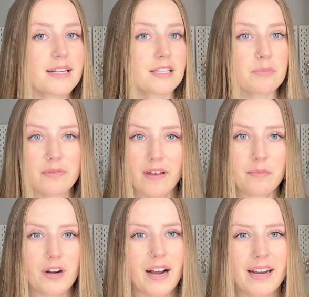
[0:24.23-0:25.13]
Some of
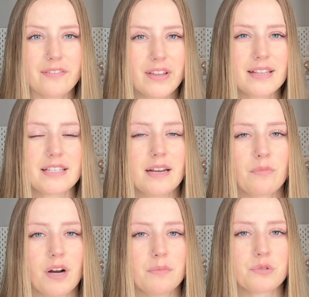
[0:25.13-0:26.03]
them are kind of in the
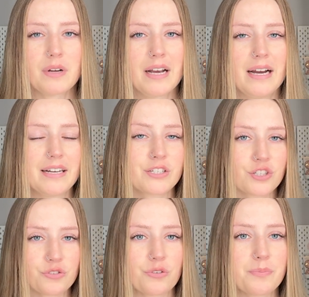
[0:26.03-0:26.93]
same realm, so I kind of
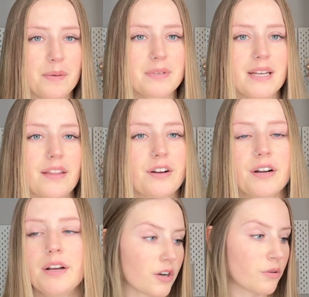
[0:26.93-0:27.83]
just grouped them
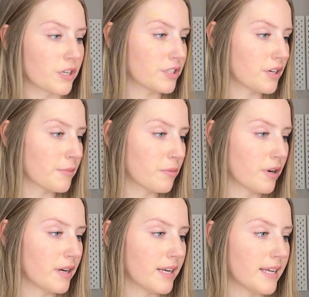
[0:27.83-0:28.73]
together. Question number
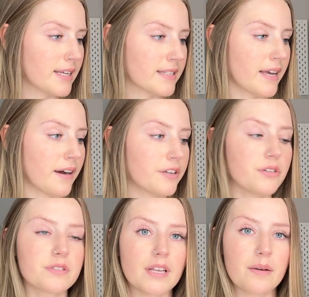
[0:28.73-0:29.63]
one is, how do
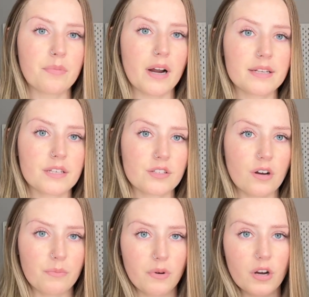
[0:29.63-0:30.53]
you set prices
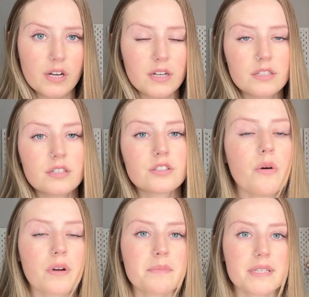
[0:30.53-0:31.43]
on products? So
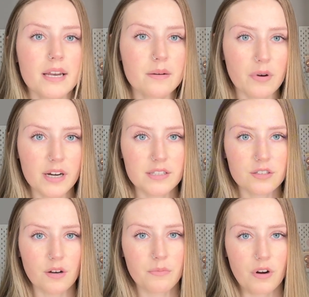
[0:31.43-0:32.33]
when I'm setting
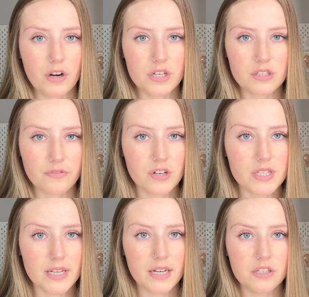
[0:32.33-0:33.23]
prices on products, the
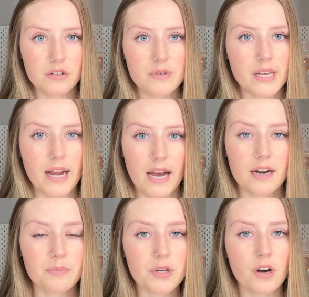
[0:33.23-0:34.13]
first thing I do is I
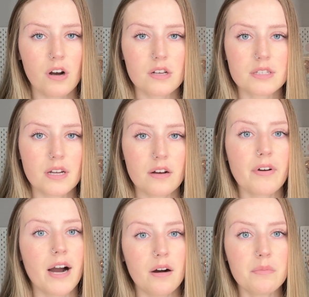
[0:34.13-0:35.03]
add up the cost of
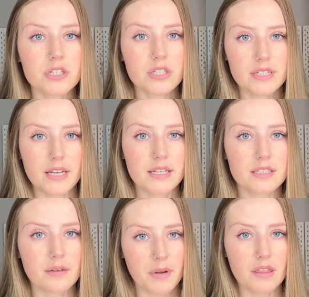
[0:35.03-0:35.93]
how much it
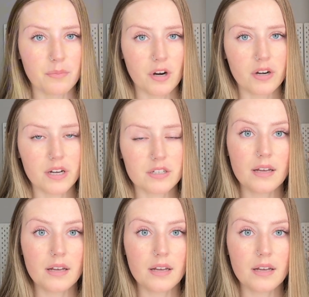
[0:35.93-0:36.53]
takes to make the product.